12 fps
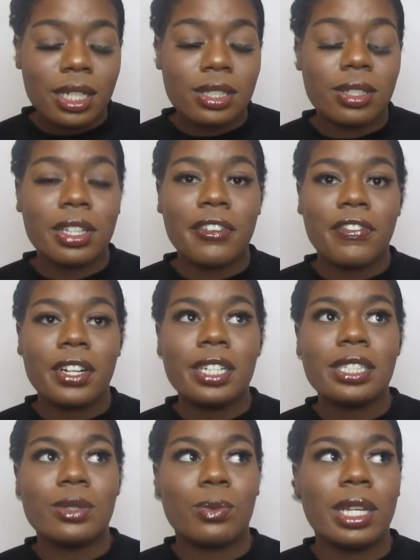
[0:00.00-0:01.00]
So the
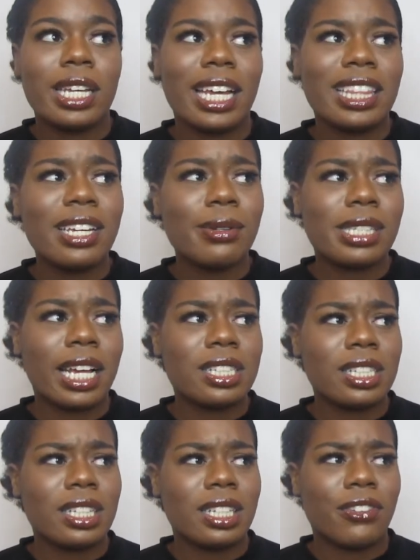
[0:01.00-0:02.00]
first week, I think it was
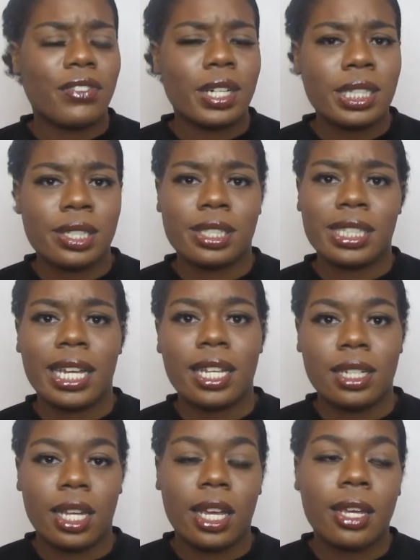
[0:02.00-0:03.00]
actually the first or
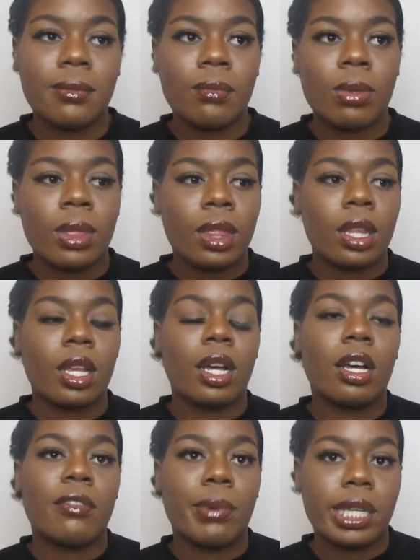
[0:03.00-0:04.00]
second day
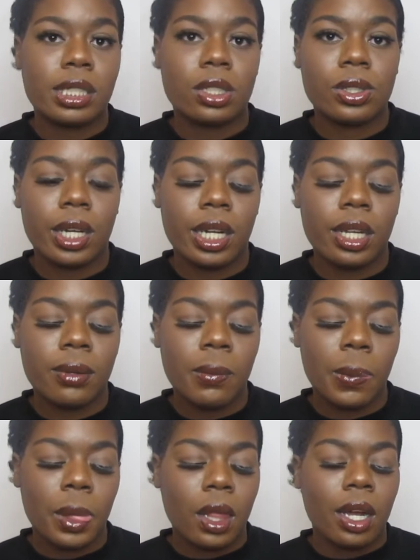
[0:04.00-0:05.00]
of basic training,
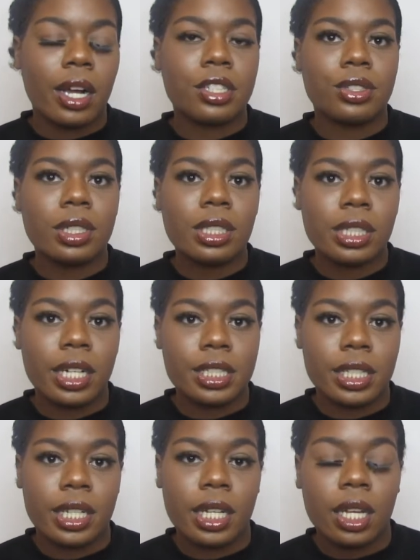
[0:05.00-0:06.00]
our drill
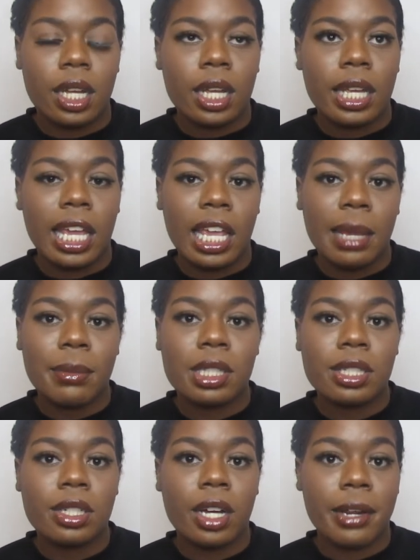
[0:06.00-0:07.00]
sergeant came
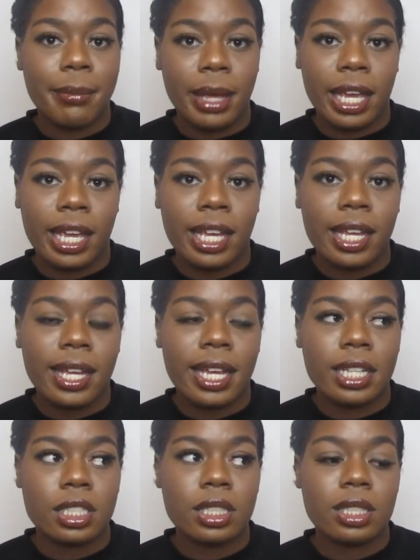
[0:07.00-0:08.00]
into our bay
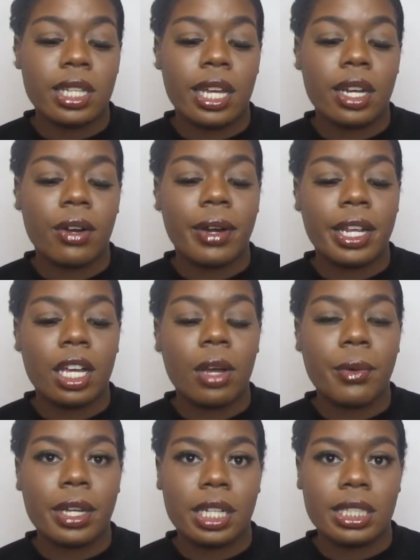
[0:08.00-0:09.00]
and she said, all right, y'all,
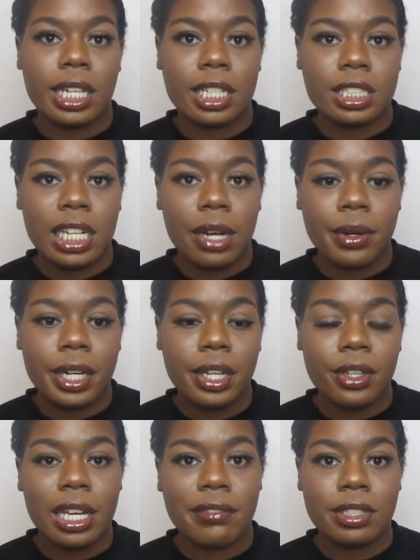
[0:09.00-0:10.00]
we're gonna take a shower.
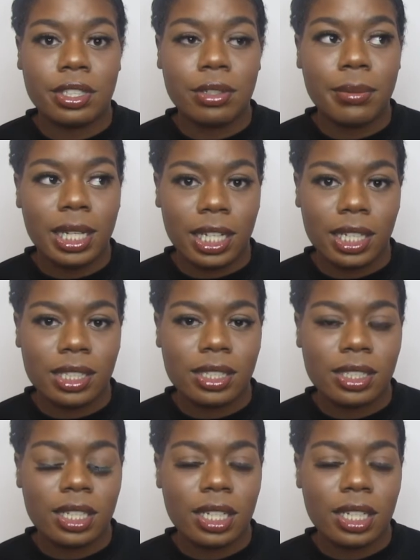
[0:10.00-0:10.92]
You have 2 minutes.